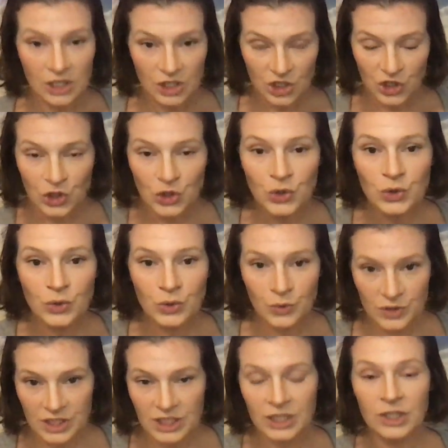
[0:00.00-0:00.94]
you
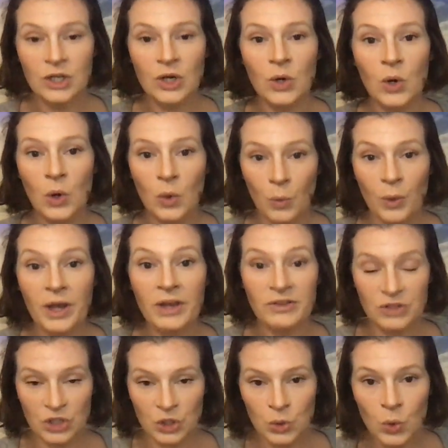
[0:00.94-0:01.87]
deal
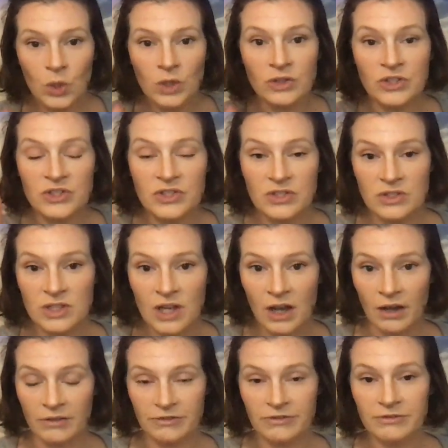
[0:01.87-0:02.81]
with your
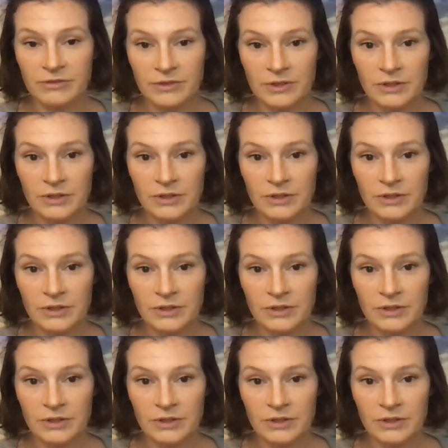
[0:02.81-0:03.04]
stuff